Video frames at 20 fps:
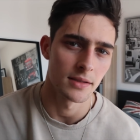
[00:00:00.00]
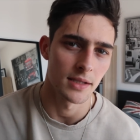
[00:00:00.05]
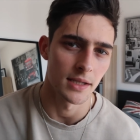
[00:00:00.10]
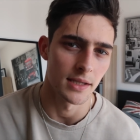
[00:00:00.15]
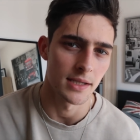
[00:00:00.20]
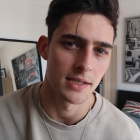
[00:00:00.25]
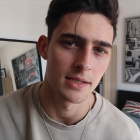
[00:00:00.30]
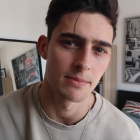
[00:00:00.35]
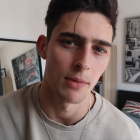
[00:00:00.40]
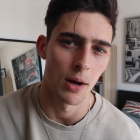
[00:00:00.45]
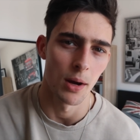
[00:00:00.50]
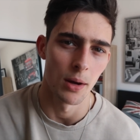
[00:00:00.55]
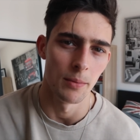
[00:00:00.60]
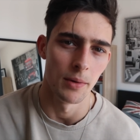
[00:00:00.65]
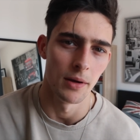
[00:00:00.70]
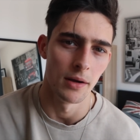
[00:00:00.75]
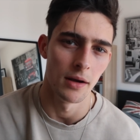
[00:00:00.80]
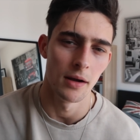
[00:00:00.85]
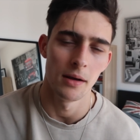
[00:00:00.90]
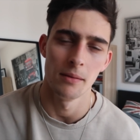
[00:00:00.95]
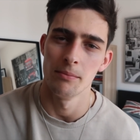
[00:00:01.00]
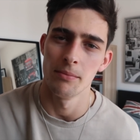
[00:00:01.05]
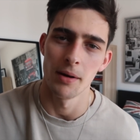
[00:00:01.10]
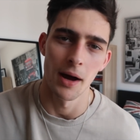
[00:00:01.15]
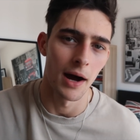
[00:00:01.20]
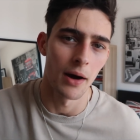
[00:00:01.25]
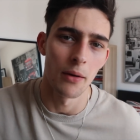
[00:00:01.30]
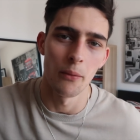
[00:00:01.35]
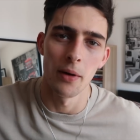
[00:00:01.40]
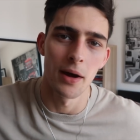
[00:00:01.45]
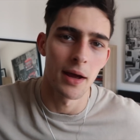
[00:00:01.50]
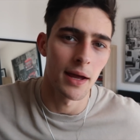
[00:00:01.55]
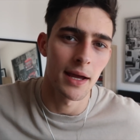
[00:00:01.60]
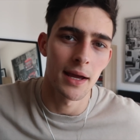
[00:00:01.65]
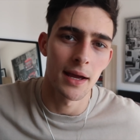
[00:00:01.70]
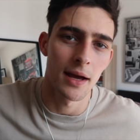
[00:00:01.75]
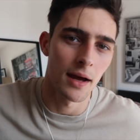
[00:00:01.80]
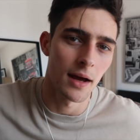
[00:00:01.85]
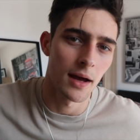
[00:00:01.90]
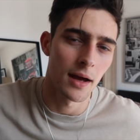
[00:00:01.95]
to this moment, but we're
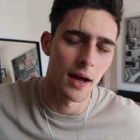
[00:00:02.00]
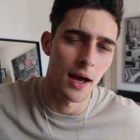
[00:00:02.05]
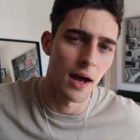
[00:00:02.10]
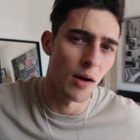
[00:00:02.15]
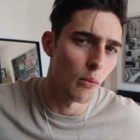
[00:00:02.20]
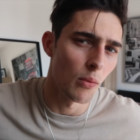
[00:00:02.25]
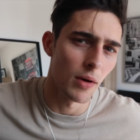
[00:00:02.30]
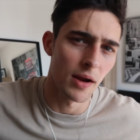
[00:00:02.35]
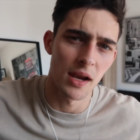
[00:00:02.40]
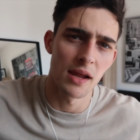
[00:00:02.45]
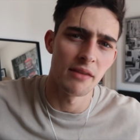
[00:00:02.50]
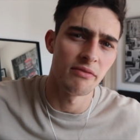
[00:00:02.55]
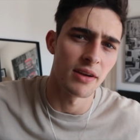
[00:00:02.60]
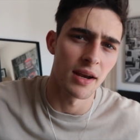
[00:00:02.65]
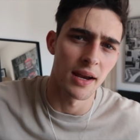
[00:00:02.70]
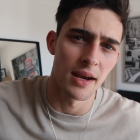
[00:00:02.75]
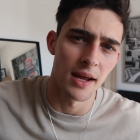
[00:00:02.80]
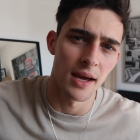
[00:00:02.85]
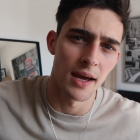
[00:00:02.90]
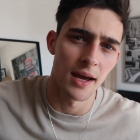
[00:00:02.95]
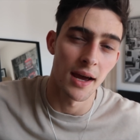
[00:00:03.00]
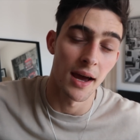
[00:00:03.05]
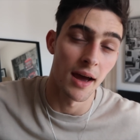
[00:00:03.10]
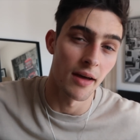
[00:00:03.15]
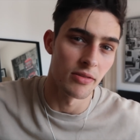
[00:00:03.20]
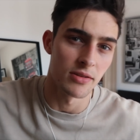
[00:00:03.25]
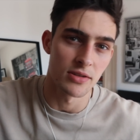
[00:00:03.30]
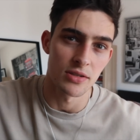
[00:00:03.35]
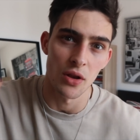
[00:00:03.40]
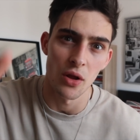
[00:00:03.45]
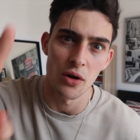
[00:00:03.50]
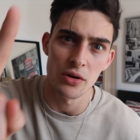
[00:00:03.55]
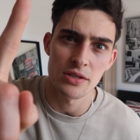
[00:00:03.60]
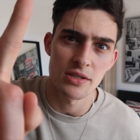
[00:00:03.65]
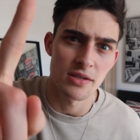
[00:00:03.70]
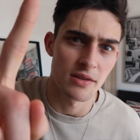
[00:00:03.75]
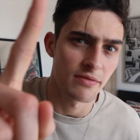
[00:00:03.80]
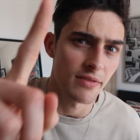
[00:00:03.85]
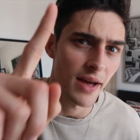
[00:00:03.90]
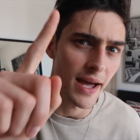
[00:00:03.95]
here and we're living in it and there's
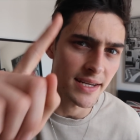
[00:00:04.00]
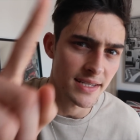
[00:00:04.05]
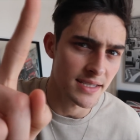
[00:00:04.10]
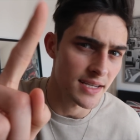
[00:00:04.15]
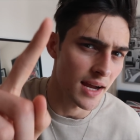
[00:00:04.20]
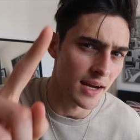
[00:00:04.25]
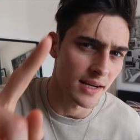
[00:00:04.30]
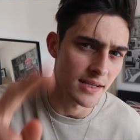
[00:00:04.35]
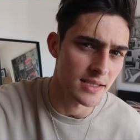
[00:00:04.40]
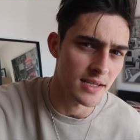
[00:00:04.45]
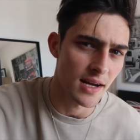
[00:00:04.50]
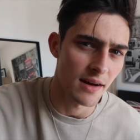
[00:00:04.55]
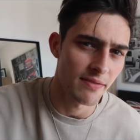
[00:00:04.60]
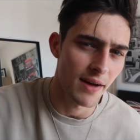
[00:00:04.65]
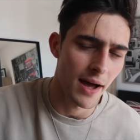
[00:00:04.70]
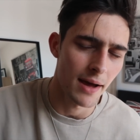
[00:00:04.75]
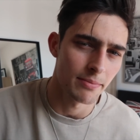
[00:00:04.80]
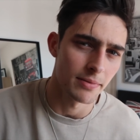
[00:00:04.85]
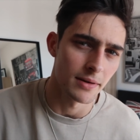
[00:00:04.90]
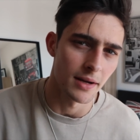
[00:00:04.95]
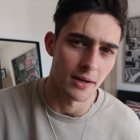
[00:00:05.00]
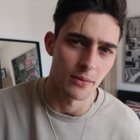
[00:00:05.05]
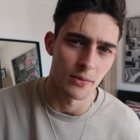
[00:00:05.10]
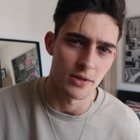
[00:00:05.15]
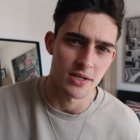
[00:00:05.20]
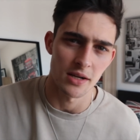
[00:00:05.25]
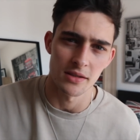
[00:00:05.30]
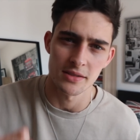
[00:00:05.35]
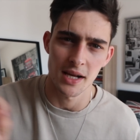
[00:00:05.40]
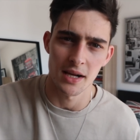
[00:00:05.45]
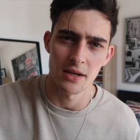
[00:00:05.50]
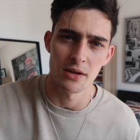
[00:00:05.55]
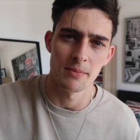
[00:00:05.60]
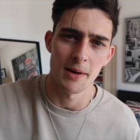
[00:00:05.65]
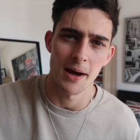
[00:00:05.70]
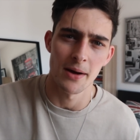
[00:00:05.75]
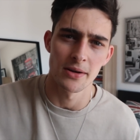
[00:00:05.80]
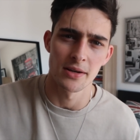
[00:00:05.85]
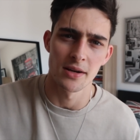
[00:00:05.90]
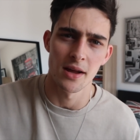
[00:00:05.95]
lots of exciting stuff happening, which I'll tell you
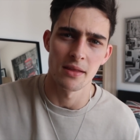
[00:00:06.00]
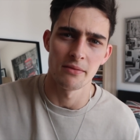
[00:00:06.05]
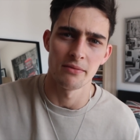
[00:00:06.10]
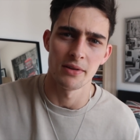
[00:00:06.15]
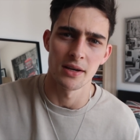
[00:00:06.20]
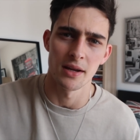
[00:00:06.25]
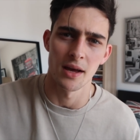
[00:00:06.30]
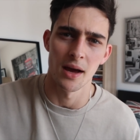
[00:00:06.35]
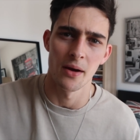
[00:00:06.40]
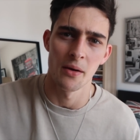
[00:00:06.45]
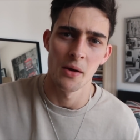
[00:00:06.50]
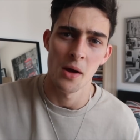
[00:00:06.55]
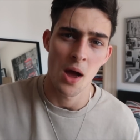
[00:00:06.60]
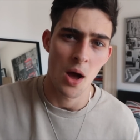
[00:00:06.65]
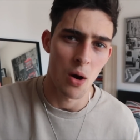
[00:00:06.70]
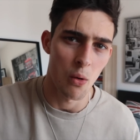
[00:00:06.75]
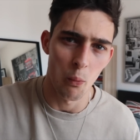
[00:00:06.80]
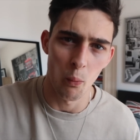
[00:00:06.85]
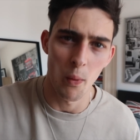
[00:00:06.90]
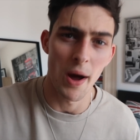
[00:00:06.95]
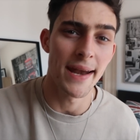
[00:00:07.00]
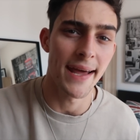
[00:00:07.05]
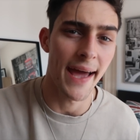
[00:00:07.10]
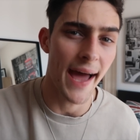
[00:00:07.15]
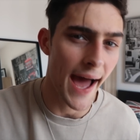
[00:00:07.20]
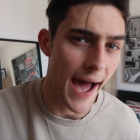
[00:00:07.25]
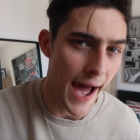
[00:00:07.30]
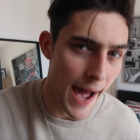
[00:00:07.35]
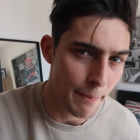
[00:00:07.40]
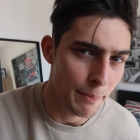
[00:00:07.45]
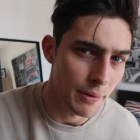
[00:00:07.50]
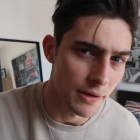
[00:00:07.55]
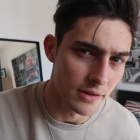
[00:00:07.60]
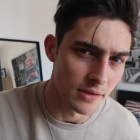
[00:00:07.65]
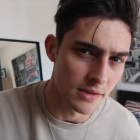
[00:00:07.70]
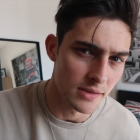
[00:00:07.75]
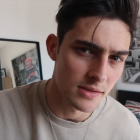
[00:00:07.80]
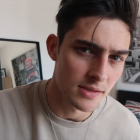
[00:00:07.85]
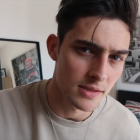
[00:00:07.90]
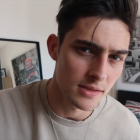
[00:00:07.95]
about in another video when it
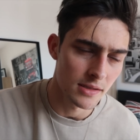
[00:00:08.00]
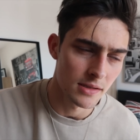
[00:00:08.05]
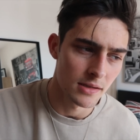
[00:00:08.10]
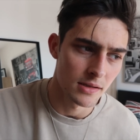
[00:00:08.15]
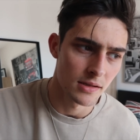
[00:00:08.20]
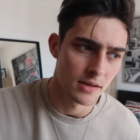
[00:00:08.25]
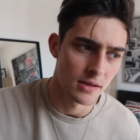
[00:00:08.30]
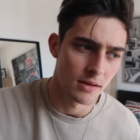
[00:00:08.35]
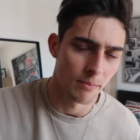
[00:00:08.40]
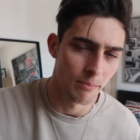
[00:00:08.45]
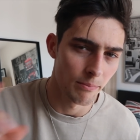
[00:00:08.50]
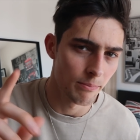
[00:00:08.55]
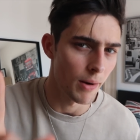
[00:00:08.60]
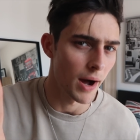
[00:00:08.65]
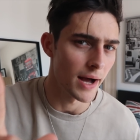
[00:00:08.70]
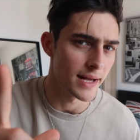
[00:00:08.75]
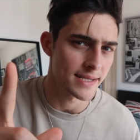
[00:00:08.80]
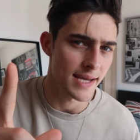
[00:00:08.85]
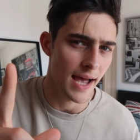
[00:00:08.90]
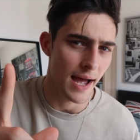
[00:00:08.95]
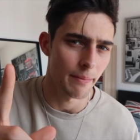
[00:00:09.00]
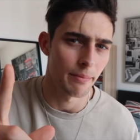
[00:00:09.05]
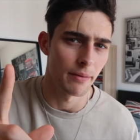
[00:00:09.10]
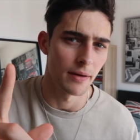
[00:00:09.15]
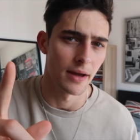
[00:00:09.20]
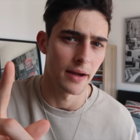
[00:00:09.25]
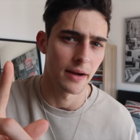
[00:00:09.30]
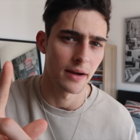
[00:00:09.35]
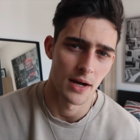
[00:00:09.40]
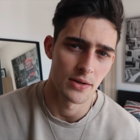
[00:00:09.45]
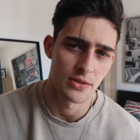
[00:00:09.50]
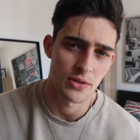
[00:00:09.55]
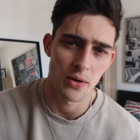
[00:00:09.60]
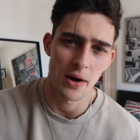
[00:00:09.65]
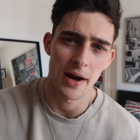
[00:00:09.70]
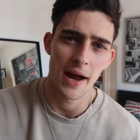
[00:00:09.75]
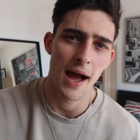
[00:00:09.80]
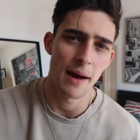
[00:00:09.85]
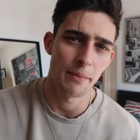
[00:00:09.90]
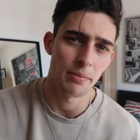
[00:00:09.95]
happens but it's happening. I was
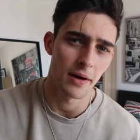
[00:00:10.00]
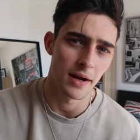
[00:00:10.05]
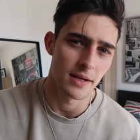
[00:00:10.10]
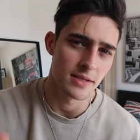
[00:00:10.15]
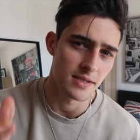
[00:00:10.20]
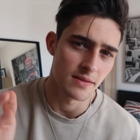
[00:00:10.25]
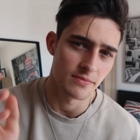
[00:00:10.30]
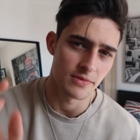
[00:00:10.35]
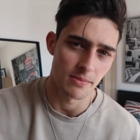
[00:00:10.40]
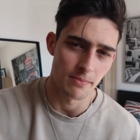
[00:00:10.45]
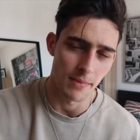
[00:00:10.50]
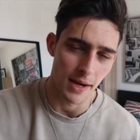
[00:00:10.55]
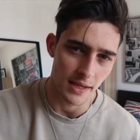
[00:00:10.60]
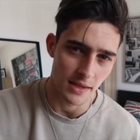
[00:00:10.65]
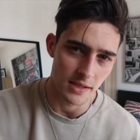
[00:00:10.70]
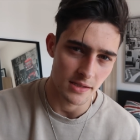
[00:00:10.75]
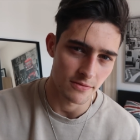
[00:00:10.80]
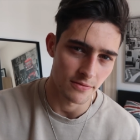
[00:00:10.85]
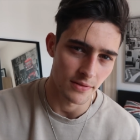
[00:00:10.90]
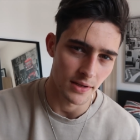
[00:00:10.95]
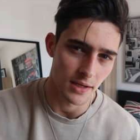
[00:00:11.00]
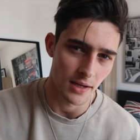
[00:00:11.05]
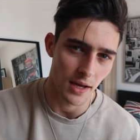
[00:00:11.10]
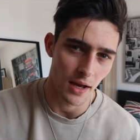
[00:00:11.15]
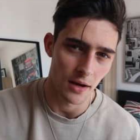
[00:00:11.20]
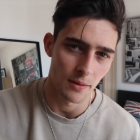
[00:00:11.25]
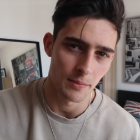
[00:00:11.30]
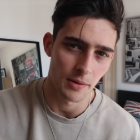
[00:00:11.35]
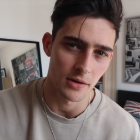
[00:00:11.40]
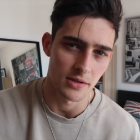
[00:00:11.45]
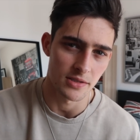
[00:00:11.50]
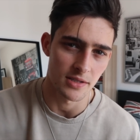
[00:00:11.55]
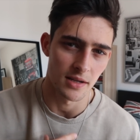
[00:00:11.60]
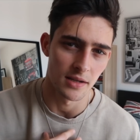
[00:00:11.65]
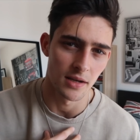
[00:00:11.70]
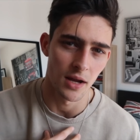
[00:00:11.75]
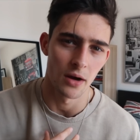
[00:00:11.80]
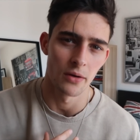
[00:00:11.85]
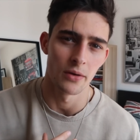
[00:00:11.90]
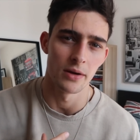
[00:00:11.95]
quite apprehensive to make this video because I
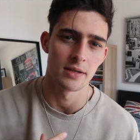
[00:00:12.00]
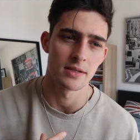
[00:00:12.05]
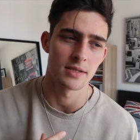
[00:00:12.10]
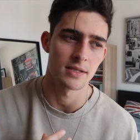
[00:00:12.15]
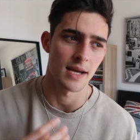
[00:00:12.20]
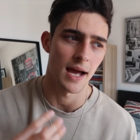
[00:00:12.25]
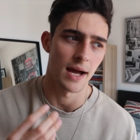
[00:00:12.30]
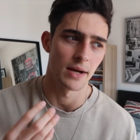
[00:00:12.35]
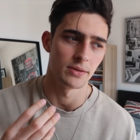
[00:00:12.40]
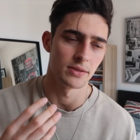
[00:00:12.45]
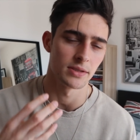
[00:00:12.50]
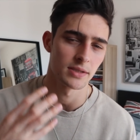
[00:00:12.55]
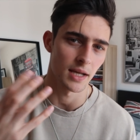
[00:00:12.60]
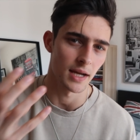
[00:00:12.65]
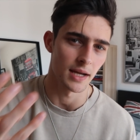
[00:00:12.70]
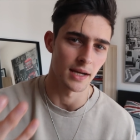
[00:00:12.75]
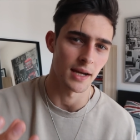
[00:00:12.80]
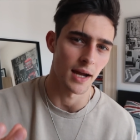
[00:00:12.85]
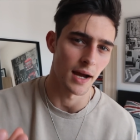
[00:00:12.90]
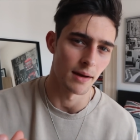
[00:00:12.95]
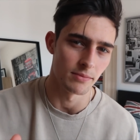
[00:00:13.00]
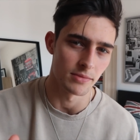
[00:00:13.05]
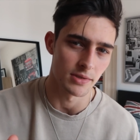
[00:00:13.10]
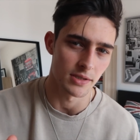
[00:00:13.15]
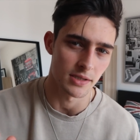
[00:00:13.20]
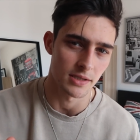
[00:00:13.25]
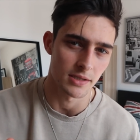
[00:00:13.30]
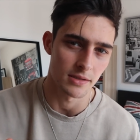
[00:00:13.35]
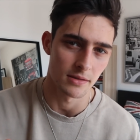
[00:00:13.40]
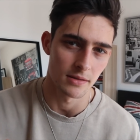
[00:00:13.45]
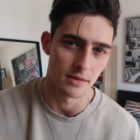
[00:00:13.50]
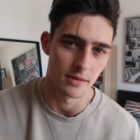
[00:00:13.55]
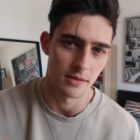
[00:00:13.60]
know it sounds like I'm just